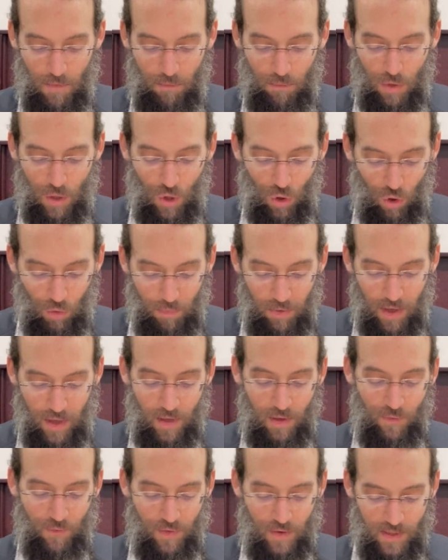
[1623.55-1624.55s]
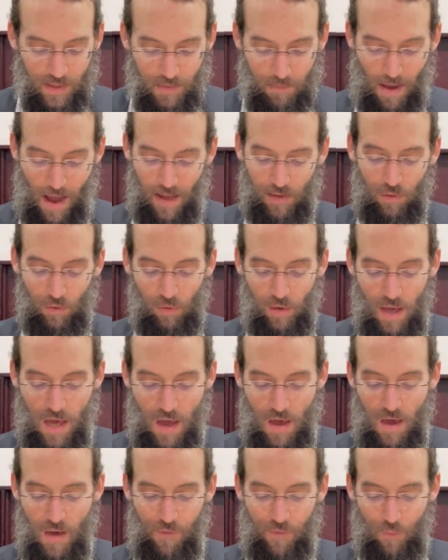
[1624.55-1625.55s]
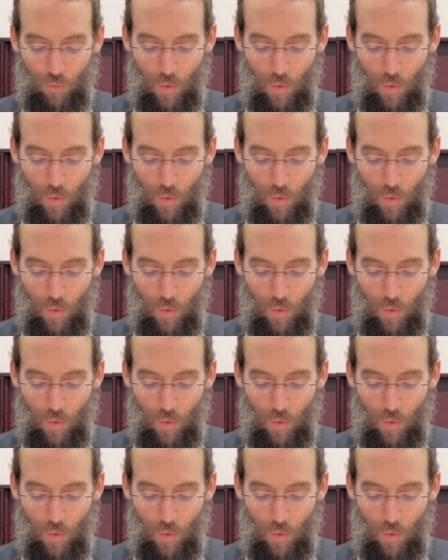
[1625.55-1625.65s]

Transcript: Merubin vinismatu. If,